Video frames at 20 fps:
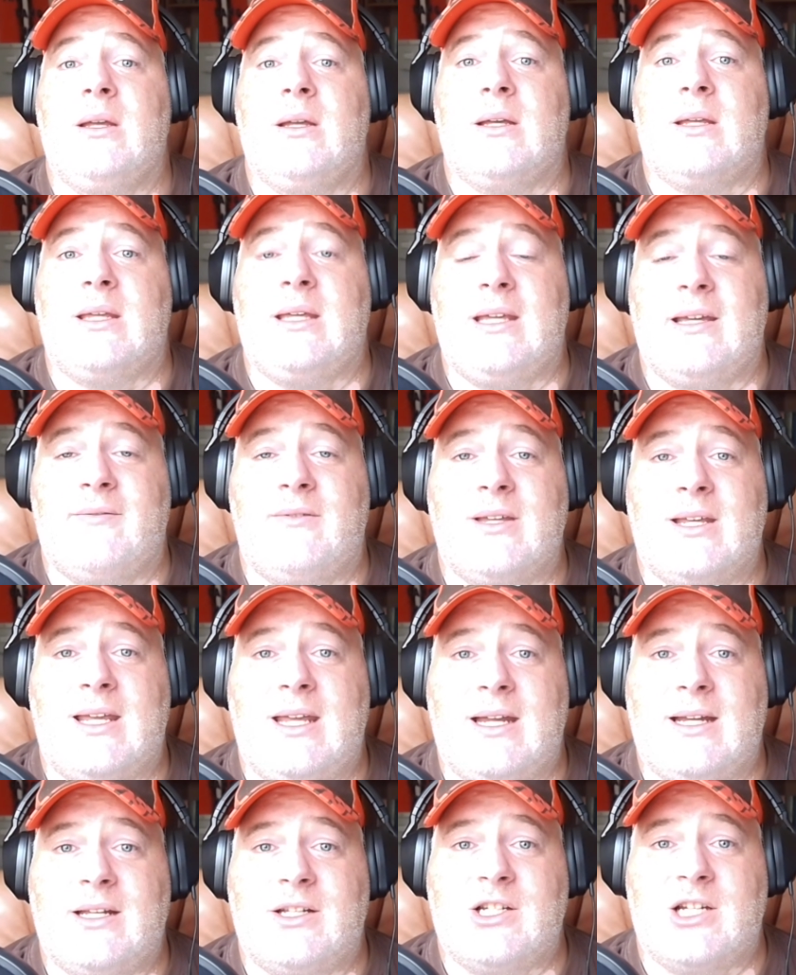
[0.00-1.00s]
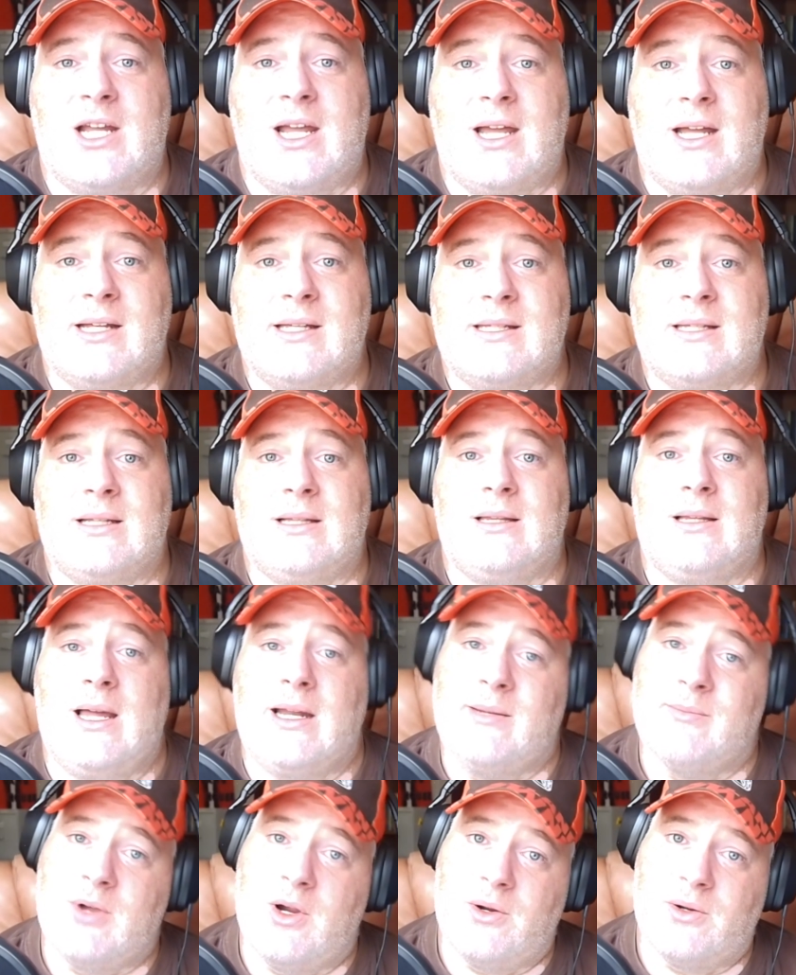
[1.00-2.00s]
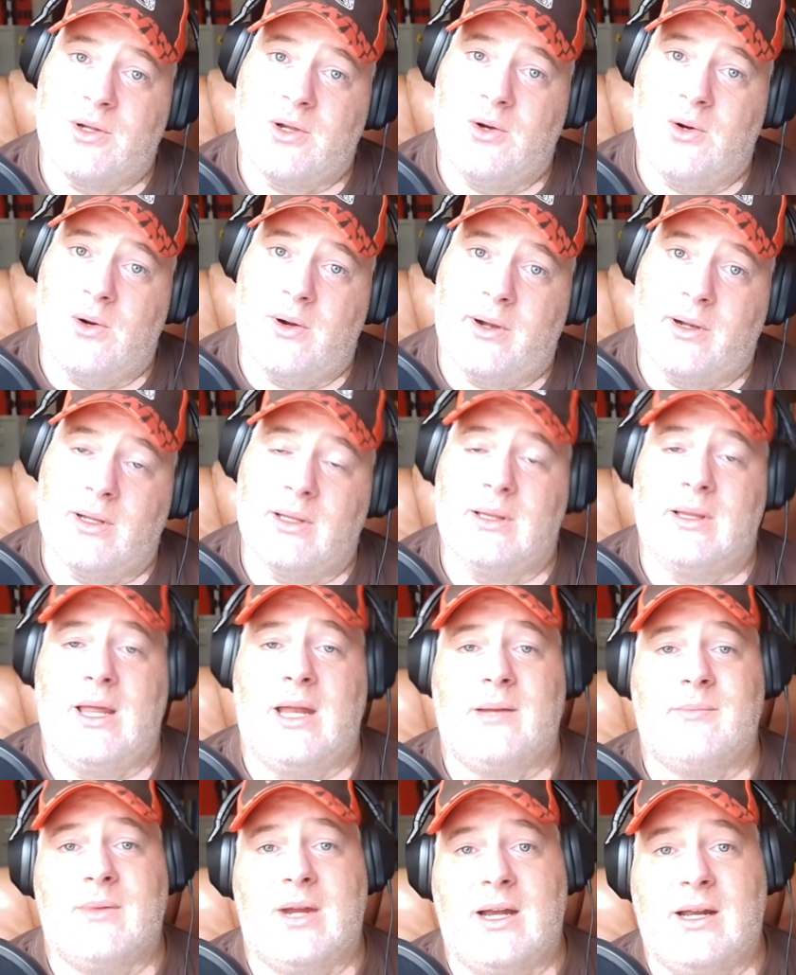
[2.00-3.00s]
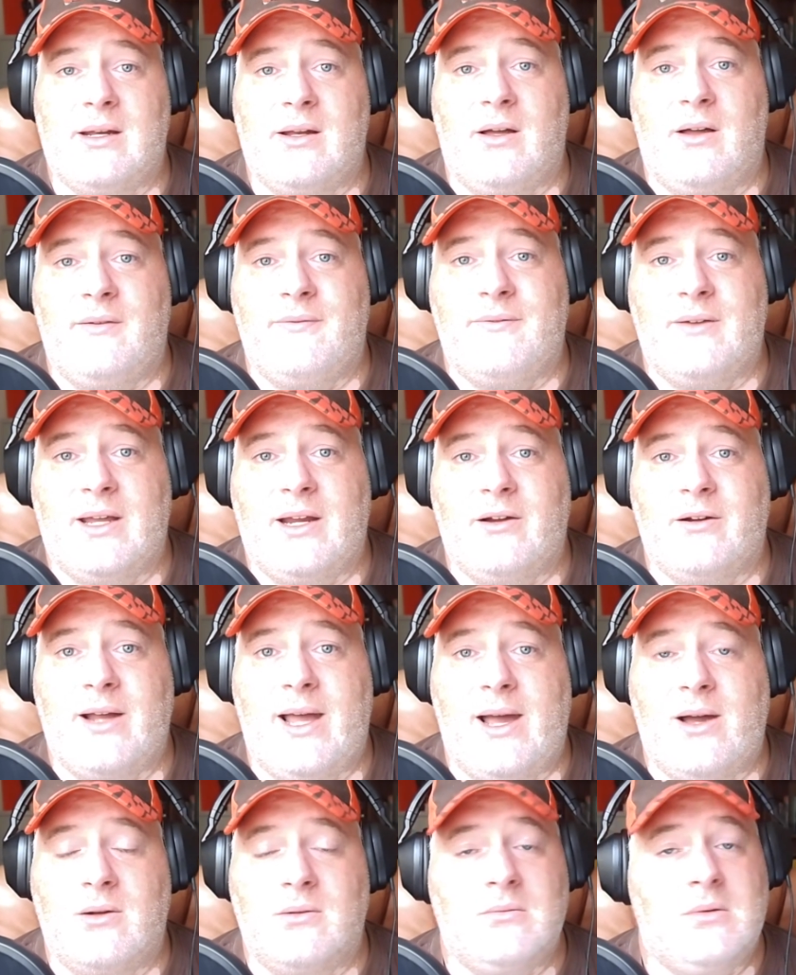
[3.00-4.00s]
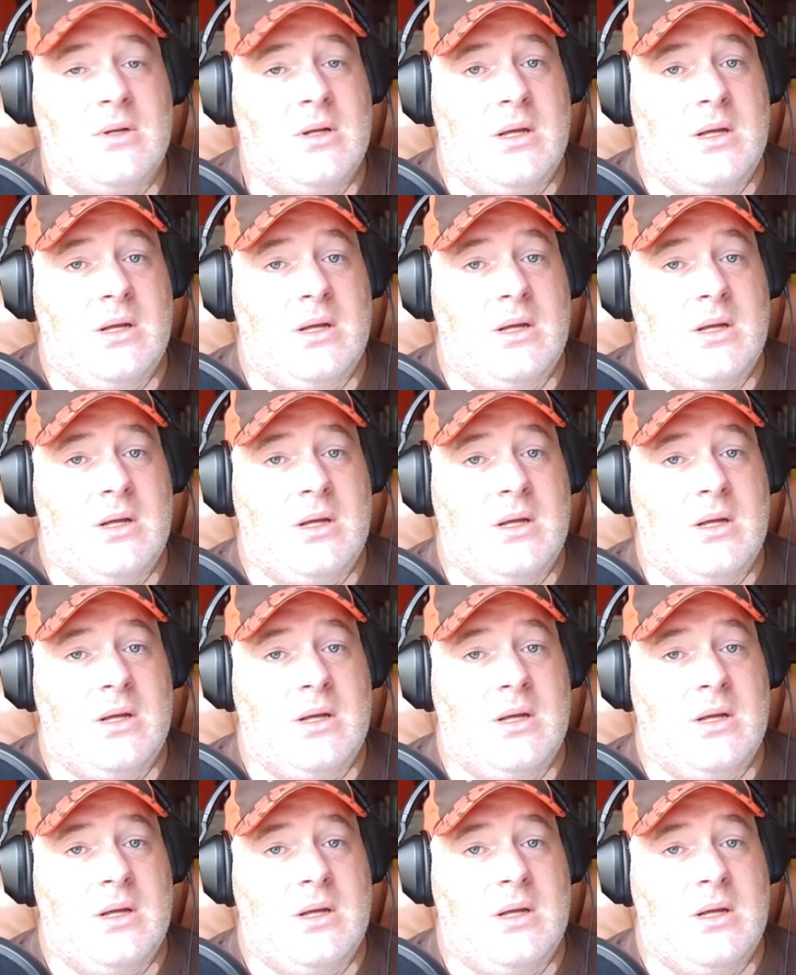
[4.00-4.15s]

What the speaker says: Give the kid a chance. Let him go to court. Let him get it all figured out.